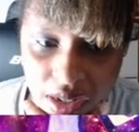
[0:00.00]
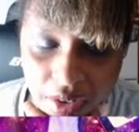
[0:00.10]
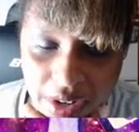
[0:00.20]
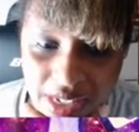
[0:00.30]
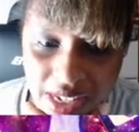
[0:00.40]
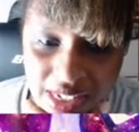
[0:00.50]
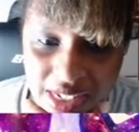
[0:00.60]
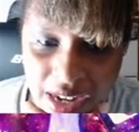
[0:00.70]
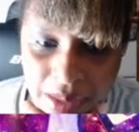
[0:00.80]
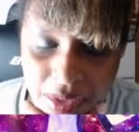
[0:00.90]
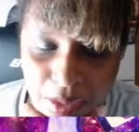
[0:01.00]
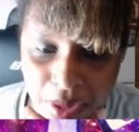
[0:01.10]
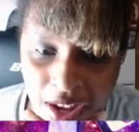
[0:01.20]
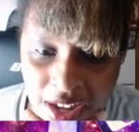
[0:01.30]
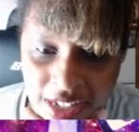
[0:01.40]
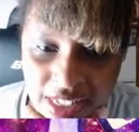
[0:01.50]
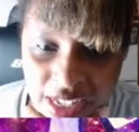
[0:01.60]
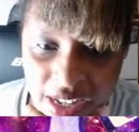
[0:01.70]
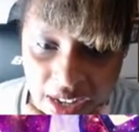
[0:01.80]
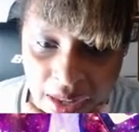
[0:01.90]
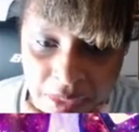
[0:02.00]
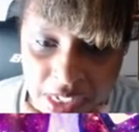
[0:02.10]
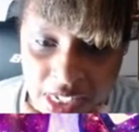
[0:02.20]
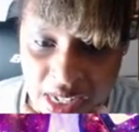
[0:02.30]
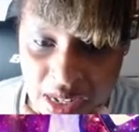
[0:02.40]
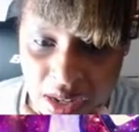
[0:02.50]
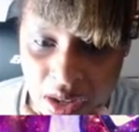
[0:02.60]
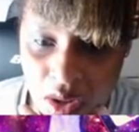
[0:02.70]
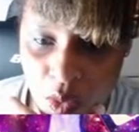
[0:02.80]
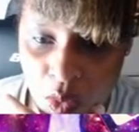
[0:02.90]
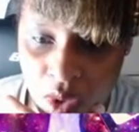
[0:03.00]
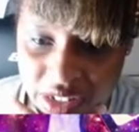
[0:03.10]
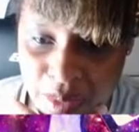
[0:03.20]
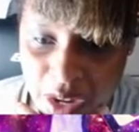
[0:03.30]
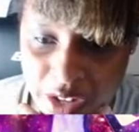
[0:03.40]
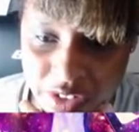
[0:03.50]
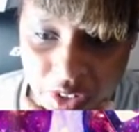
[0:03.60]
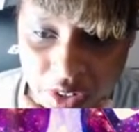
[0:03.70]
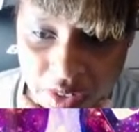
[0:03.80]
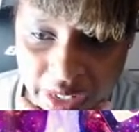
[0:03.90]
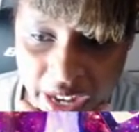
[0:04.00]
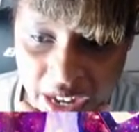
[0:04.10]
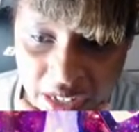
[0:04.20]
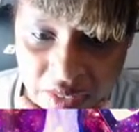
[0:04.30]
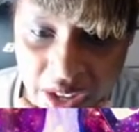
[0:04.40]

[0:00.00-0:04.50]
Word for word: press escape to pause the game. See which monsters are currently active,